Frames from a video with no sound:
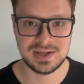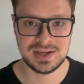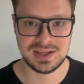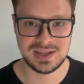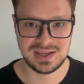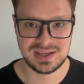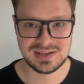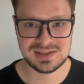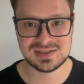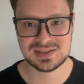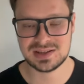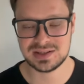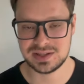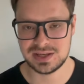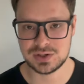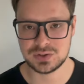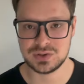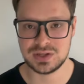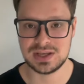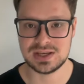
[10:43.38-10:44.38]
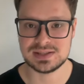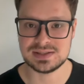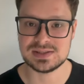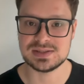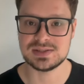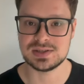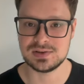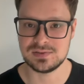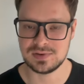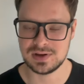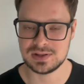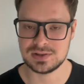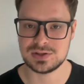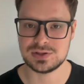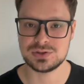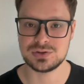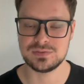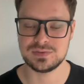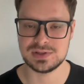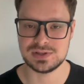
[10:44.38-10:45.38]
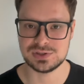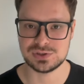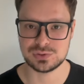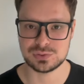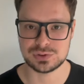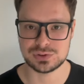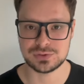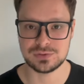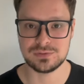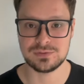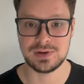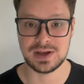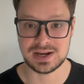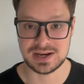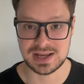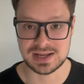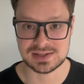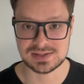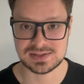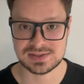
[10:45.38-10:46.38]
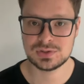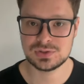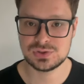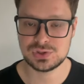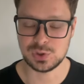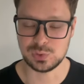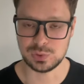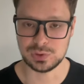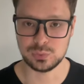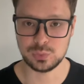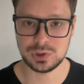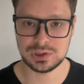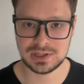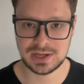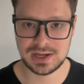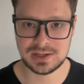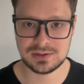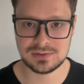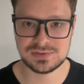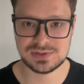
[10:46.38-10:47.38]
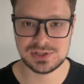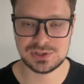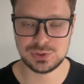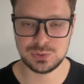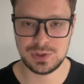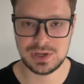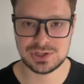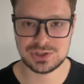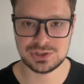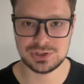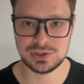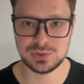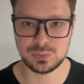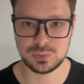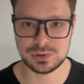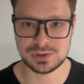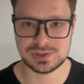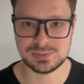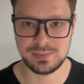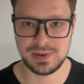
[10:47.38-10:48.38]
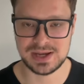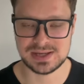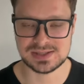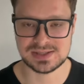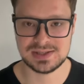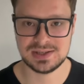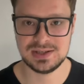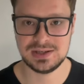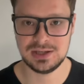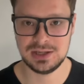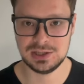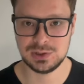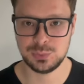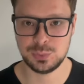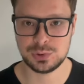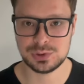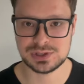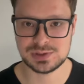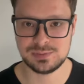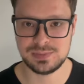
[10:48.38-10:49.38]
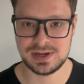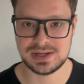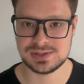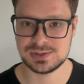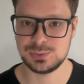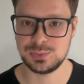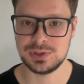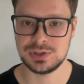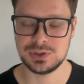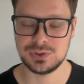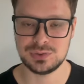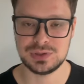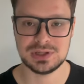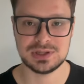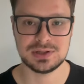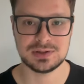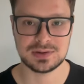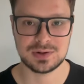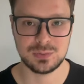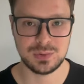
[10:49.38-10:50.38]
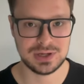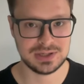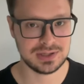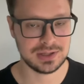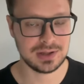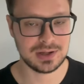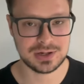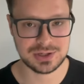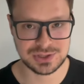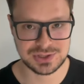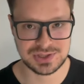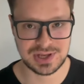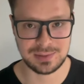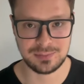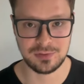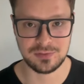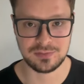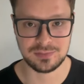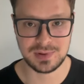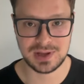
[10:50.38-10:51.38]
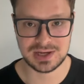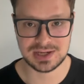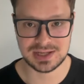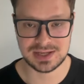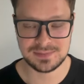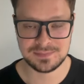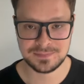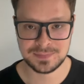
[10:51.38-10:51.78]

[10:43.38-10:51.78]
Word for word: is clearly a disadvantage of this source of finance. So in what kind of situation it works best? It works best when you need a, quite a large sum of money